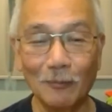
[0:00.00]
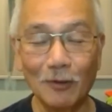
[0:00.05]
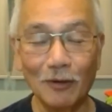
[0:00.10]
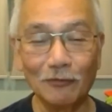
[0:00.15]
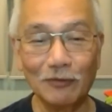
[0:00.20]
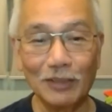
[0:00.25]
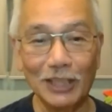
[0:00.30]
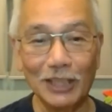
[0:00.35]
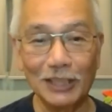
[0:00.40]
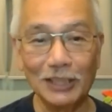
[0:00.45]

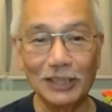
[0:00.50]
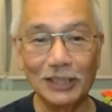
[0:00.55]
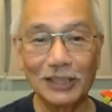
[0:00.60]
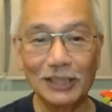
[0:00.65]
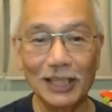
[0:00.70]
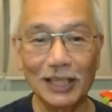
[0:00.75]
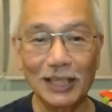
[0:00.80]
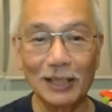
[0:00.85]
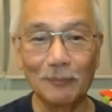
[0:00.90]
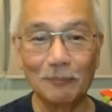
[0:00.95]
some of
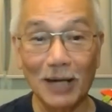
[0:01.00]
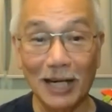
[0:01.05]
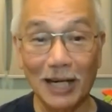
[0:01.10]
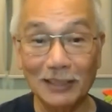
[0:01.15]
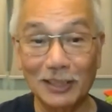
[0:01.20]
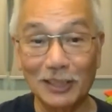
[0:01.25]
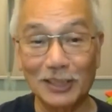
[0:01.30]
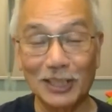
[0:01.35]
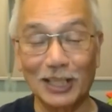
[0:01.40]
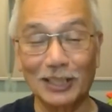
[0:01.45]
these uh,
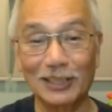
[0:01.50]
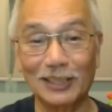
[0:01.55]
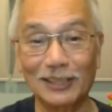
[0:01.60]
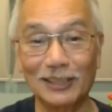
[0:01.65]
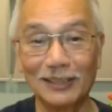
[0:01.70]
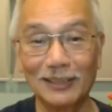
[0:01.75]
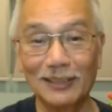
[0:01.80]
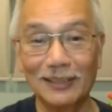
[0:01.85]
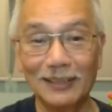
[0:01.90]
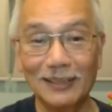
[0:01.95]

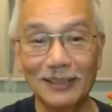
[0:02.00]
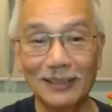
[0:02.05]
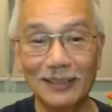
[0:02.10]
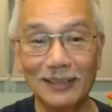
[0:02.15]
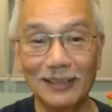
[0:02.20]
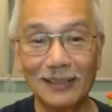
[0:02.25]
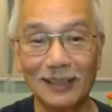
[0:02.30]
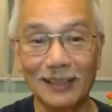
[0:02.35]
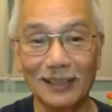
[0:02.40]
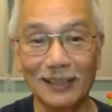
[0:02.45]
practices,
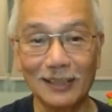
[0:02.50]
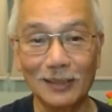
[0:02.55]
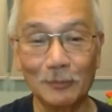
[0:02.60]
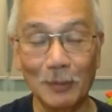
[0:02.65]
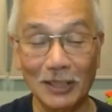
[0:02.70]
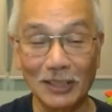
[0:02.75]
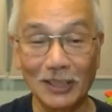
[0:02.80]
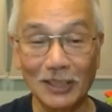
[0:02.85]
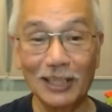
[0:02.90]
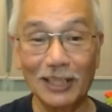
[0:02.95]

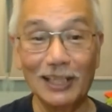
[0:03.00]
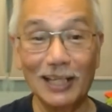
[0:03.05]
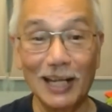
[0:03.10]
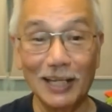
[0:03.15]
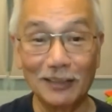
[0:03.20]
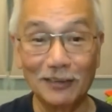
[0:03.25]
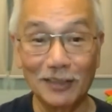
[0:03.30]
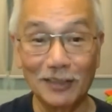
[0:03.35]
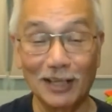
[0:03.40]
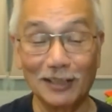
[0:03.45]

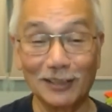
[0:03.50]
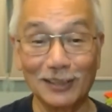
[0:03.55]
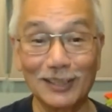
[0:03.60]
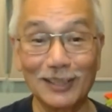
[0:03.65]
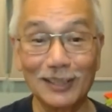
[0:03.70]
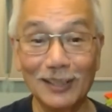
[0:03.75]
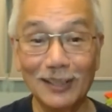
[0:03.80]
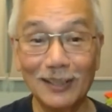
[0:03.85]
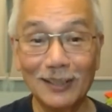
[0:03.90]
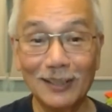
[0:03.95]
especially like
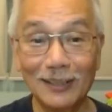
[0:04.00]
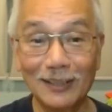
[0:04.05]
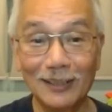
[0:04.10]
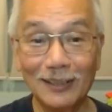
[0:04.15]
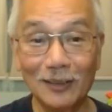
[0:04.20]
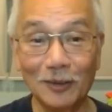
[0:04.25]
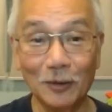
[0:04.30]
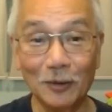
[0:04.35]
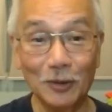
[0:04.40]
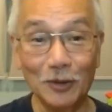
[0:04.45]
tongues.
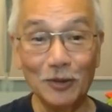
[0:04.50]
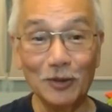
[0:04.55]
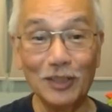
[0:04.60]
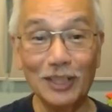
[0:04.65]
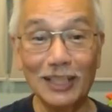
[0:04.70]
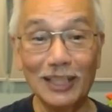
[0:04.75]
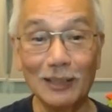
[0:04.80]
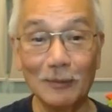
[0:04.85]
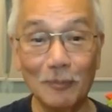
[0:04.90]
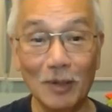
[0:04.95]
Or
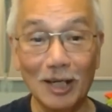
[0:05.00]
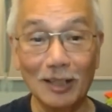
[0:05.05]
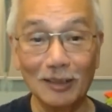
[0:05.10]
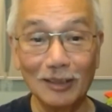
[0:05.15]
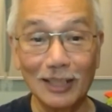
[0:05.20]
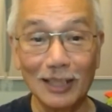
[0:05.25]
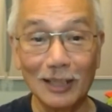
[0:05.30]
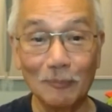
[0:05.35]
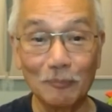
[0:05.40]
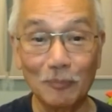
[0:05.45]
do you hear
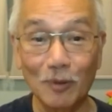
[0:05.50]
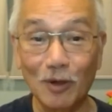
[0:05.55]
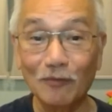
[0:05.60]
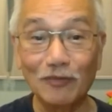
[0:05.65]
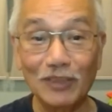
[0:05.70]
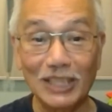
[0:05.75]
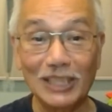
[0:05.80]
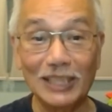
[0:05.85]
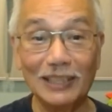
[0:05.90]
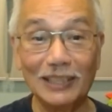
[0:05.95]
about
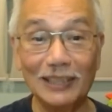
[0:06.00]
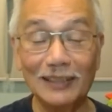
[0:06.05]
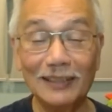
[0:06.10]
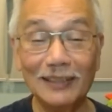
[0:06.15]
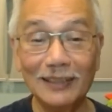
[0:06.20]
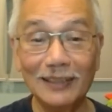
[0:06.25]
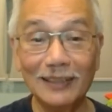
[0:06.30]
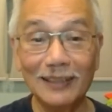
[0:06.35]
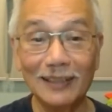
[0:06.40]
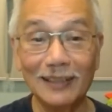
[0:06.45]

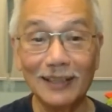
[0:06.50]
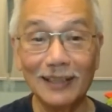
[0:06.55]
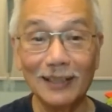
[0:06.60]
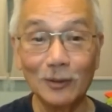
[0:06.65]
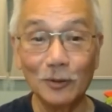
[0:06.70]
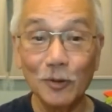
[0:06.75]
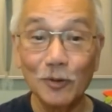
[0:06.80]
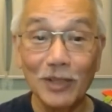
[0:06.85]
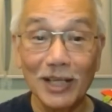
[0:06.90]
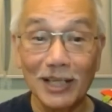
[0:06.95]
prophecy
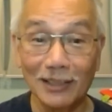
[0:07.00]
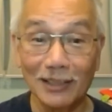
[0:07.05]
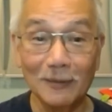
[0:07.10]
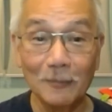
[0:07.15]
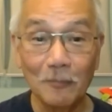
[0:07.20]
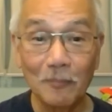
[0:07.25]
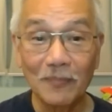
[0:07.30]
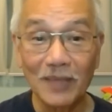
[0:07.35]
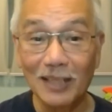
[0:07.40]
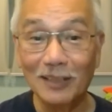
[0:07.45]
uh,
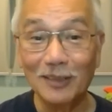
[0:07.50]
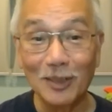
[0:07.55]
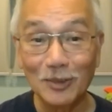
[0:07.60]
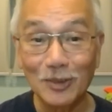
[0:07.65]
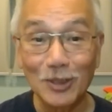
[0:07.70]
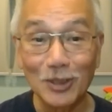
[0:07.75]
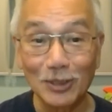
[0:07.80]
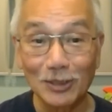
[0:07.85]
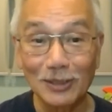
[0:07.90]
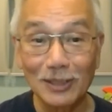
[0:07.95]
today
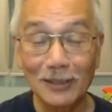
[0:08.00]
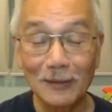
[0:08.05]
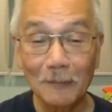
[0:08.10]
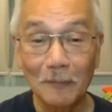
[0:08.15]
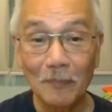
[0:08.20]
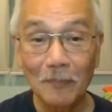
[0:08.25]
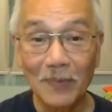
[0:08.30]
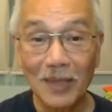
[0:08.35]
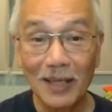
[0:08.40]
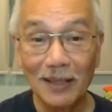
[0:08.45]
in the
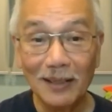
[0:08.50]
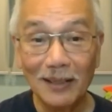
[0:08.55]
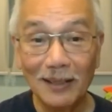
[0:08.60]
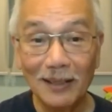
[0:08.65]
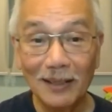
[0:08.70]
church?